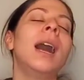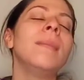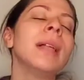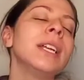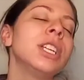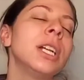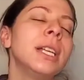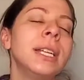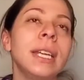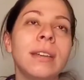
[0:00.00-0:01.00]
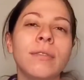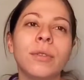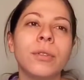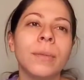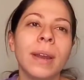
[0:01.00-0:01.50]
I'm like chilling, eating
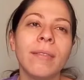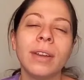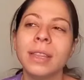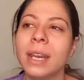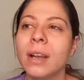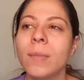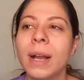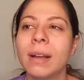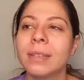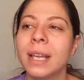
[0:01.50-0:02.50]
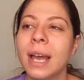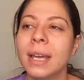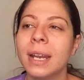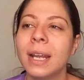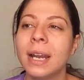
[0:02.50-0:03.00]
food or whatever. And then I go back
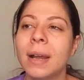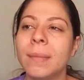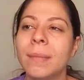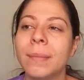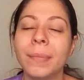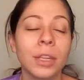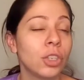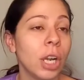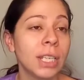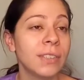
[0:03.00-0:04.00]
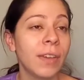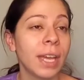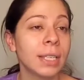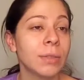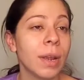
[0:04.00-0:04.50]
outside and um the truck is
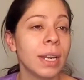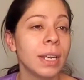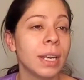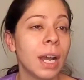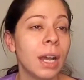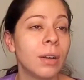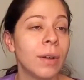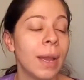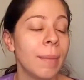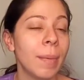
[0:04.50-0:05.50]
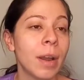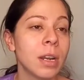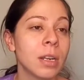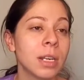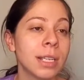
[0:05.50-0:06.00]
fixed, ready to go. And my
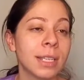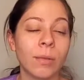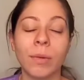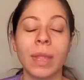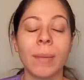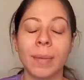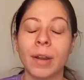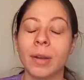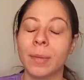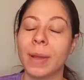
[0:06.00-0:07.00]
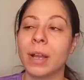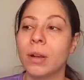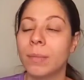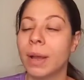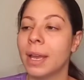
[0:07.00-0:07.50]
partner is, well, not my partner, but my,
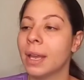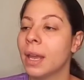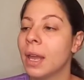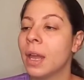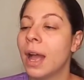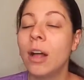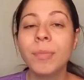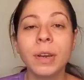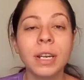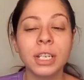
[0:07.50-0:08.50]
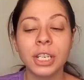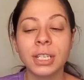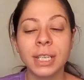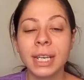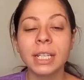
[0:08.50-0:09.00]
co my helper is
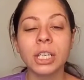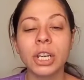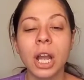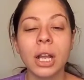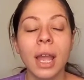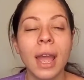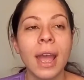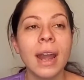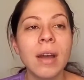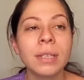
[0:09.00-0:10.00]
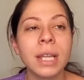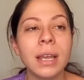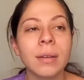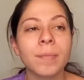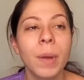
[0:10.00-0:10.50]
just sitting in the truck. And I was
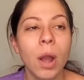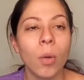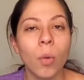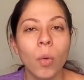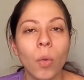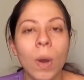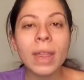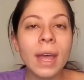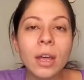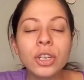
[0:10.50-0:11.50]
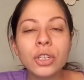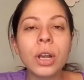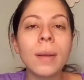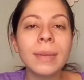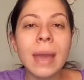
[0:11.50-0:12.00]
like, bro, why the hell didn't
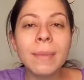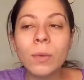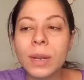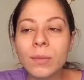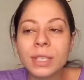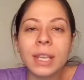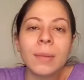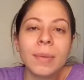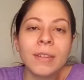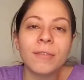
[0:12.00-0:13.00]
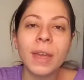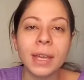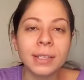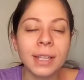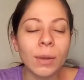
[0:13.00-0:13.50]
you come get me when it was done being
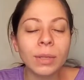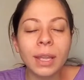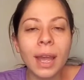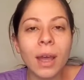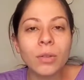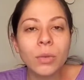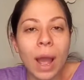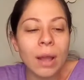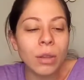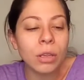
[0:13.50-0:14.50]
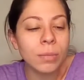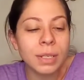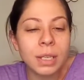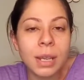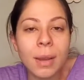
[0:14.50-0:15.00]
fixed? Like, what the hell? You how long you
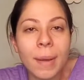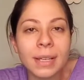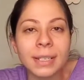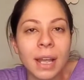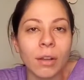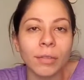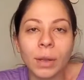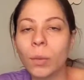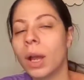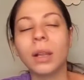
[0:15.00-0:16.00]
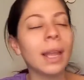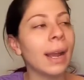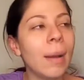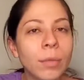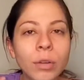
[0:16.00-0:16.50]
been sitting here by yourself? Like, what?
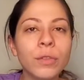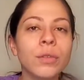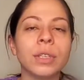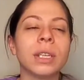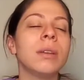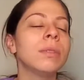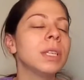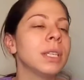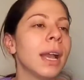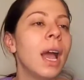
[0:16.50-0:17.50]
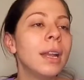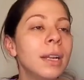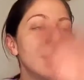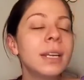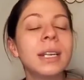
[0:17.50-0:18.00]
Like, I'm confused. And he was just like,
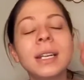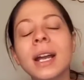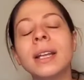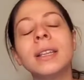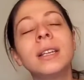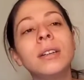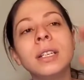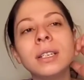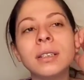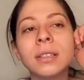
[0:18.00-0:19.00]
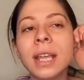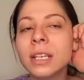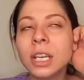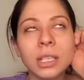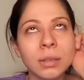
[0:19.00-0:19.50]
no, no, no, no. Literally, just
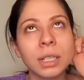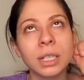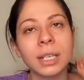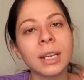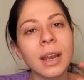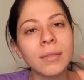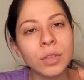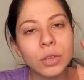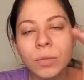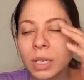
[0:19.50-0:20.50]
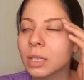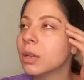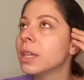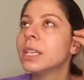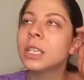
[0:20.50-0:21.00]
they just finished. Like, not even two minutes
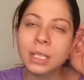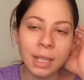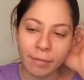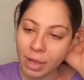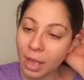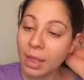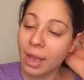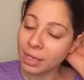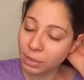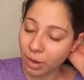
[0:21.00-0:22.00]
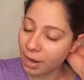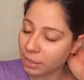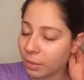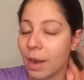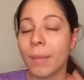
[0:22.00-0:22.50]
ago. They just left. I swear, I
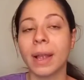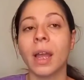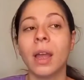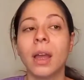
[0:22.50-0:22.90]
swear. I'm like,